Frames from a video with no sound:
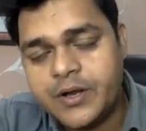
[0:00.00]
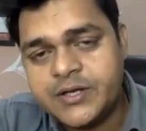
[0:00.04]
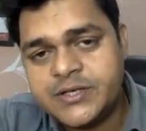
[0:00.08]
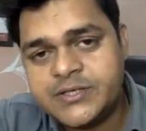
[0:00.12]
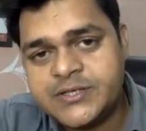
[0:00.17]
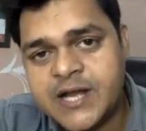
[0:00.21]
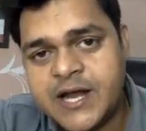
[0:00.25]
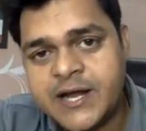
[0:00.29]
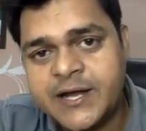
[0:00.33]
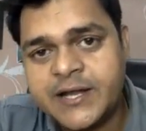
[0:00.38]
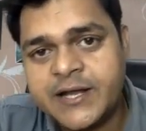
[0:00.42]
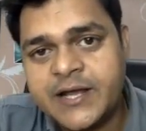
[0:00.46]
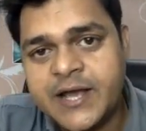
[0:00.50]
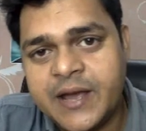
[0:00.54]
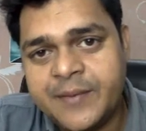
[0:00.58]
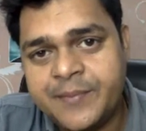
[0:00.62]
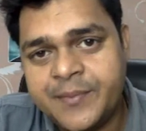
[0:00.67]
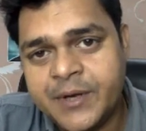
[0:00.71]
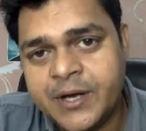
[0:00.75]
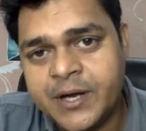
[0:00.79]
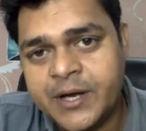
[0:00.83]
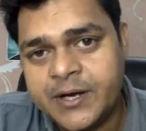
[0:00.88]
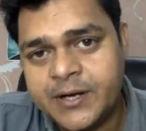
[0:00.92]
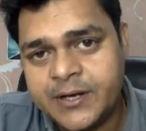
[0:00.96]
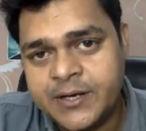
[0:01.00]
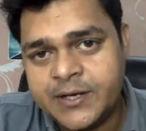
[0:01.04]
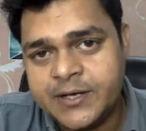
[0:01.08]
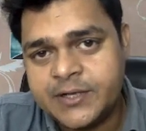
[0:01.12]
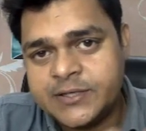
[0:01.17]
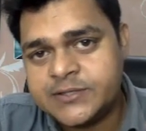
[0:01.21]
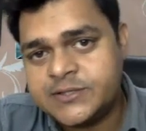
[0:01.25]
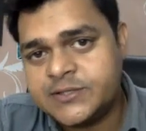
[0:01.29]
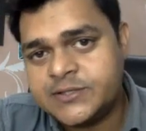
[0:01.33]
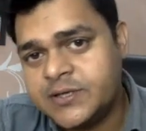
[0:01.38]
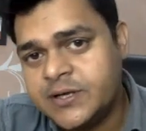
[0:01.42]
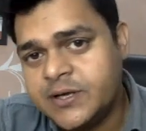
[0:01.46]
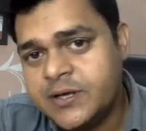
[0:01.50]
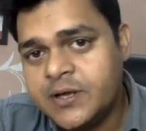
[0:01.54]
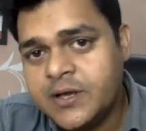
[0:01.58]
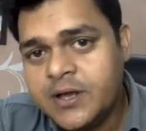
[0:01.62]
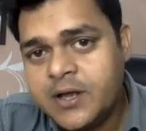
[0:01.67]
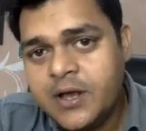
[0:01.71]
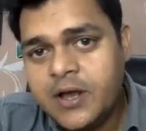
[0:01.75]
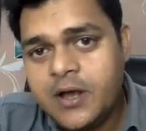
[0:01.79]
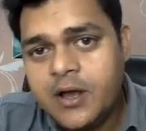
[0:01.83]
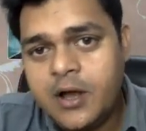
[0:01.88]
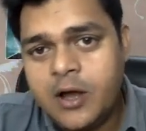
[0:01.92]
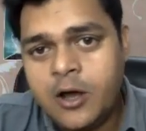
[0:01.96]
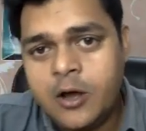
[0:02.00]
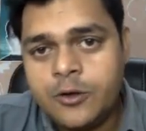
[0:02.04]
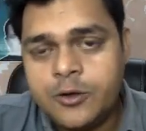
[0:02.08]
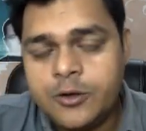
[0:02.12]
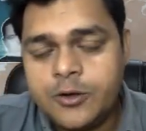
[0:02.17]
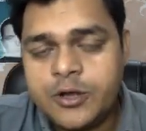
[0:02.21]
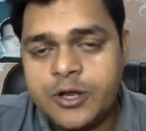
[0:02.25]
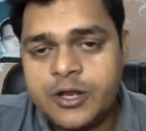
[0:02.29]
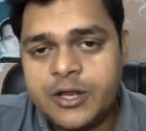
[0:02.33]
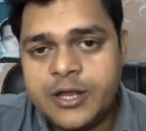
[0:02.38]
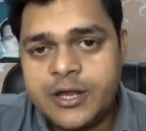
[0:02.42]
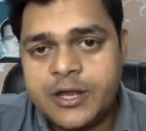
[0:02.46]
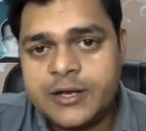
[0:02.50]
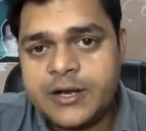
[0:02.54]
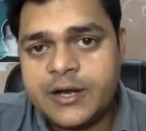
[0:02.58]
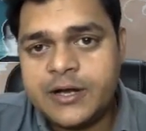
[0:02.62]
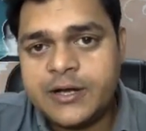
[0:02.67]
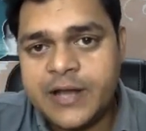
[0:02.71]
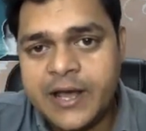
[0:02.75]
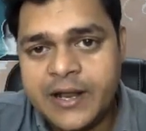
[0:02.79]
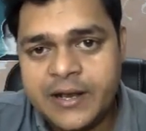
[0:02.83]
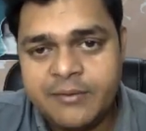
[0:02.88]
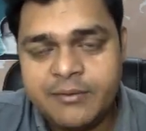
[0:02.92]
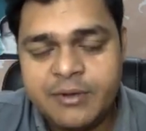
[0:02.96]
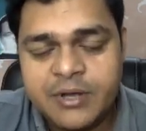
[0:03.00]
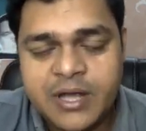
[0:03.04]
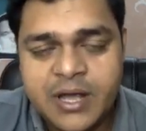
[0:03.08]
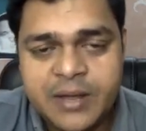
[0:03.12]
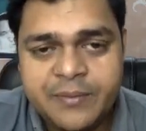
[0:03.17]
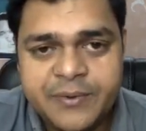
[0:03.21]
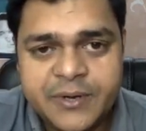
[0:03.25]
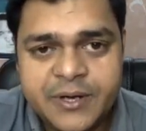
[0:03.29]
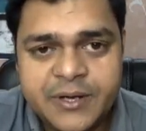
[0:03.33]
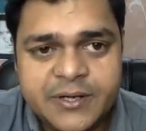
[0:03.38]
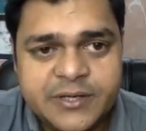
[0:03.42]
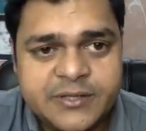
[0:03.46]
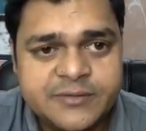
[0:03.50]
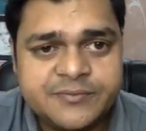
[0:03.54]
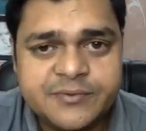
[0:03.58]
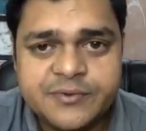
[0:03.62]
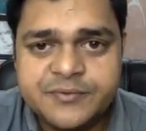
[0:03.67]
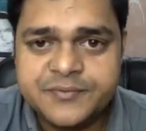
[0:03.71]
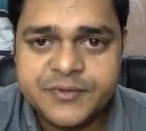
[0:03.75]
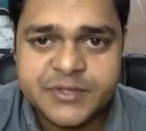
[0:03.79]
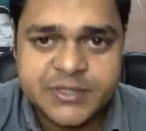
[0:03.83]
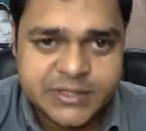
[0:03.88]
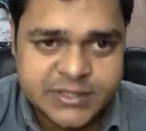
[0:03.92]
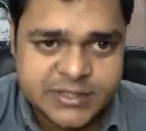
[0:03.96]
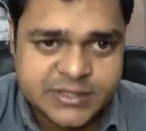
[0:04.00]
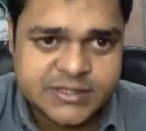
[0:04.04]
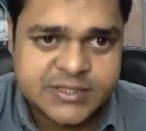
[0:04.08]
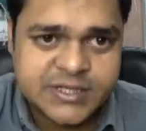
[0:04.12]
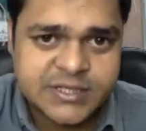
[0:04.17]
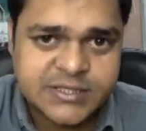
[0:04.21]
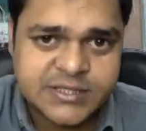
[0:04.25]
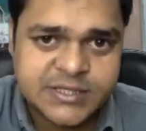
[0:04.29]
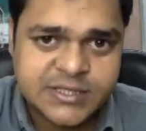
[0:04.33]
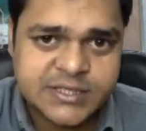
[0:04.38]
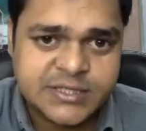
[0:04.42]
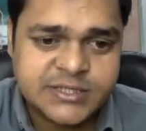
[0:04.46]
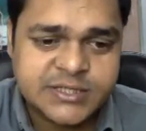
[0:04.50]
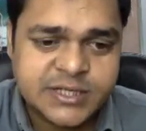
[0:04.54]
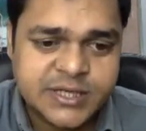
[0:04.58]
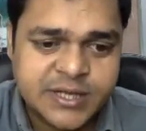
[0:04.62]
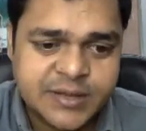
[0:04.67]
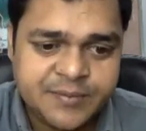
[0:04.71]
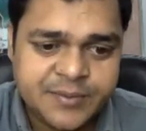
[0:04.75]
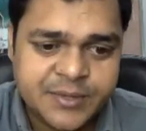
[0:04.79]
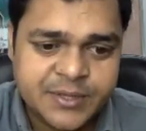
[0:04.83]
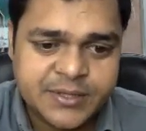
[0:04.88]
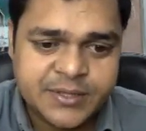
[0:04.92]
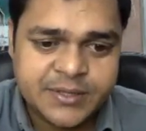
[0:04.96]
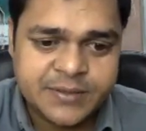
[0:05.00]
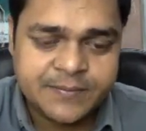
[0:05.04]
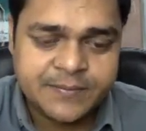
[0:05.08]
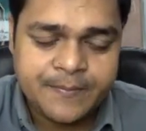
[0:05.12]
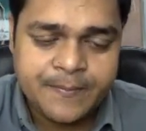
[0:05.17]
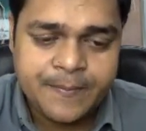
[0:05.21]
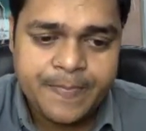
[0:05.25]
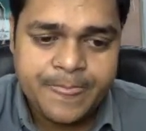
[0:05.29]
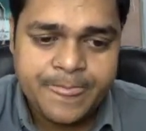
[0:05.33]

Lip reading: a static IP address, how you can get a dynamic IP address. We will discuss each and everything.